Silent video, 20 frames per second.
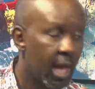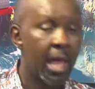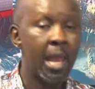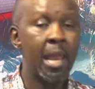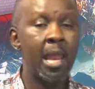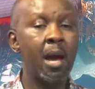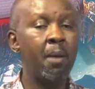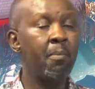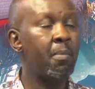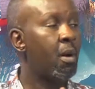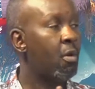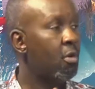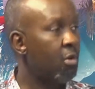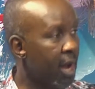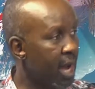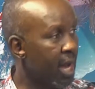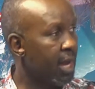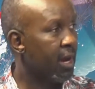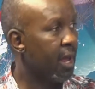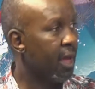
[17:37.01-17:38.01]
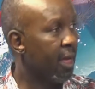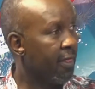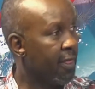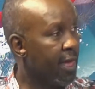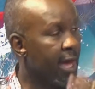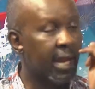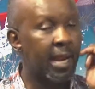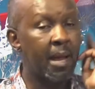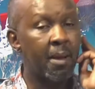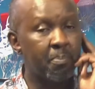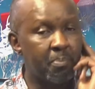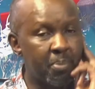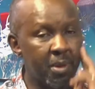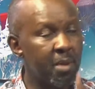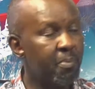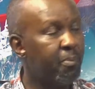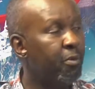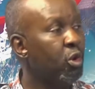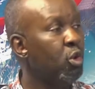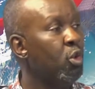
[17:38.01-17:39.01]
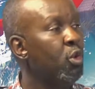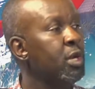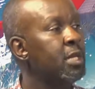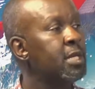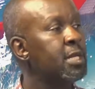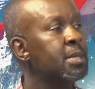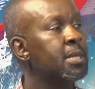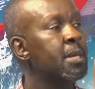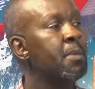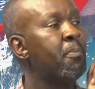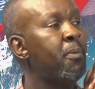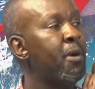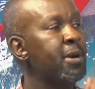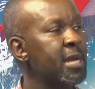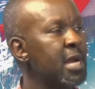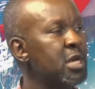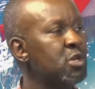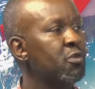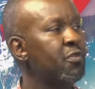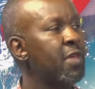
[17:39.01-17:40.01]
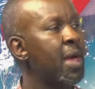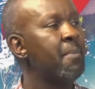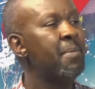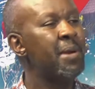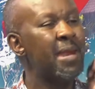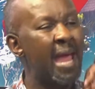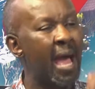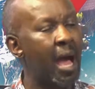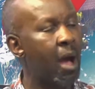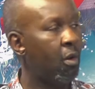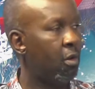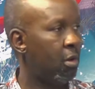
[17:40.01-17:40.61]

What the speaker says: Number one, there are people who it is important to them now.